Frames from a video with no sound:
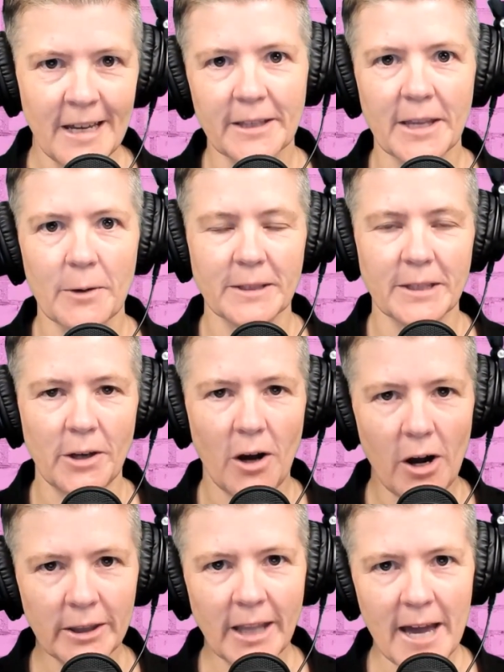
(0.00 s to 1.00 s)
There was an
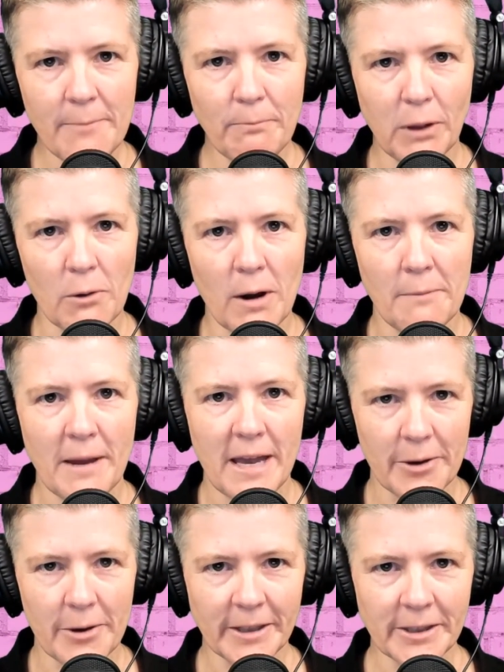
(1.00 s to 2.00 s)
online blow up
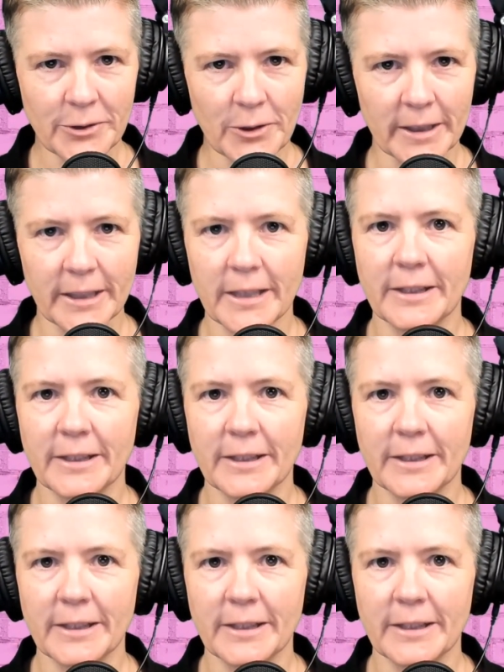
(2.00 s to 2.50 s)
here in Australia